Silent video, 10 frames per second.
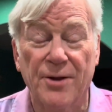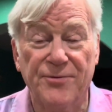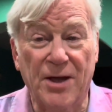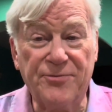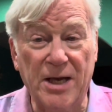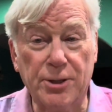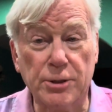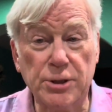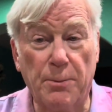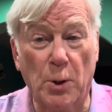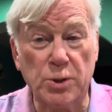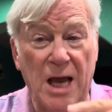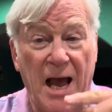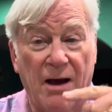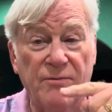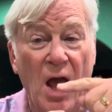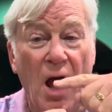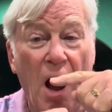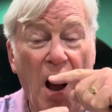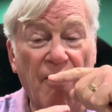They think you're supposed to have
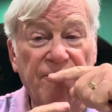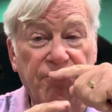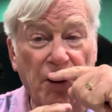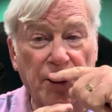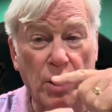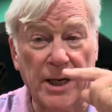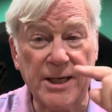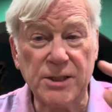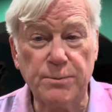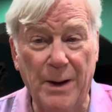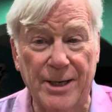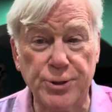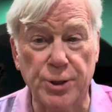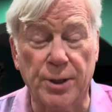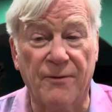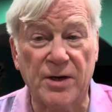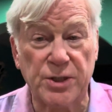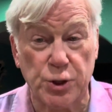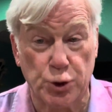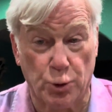a frontal expansion of
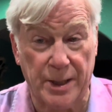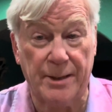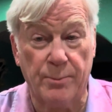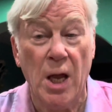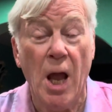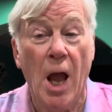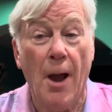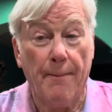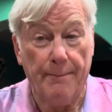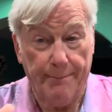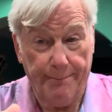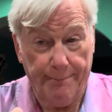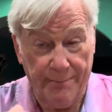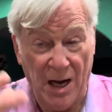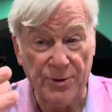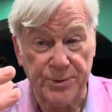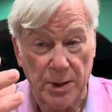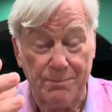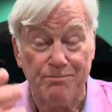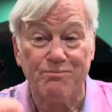extreme
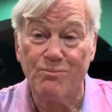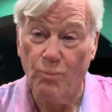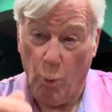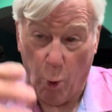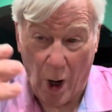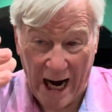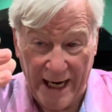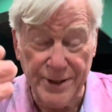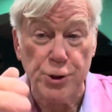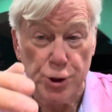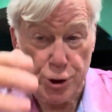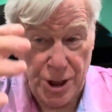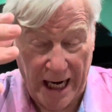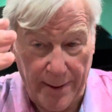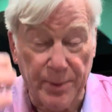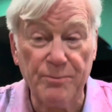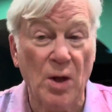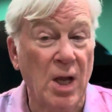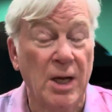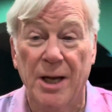mouth-wide shape
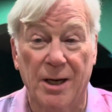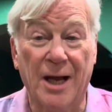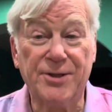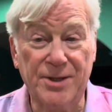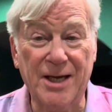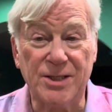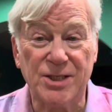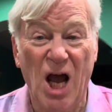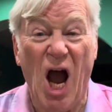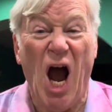like this.